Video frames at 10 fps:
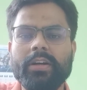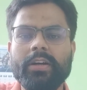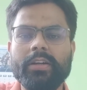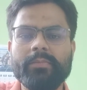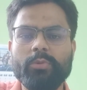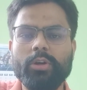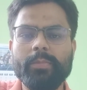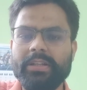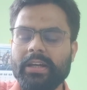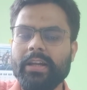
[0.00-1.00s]

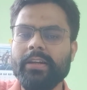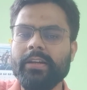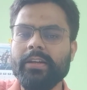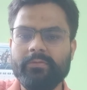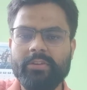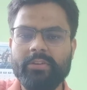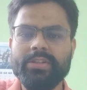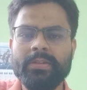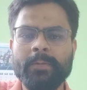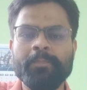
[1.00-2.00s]
unemployment and
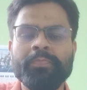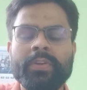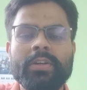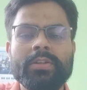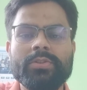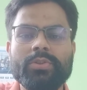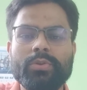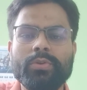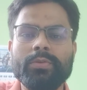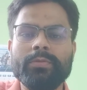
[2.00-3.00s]
inflation.
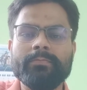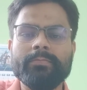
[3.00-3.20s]
So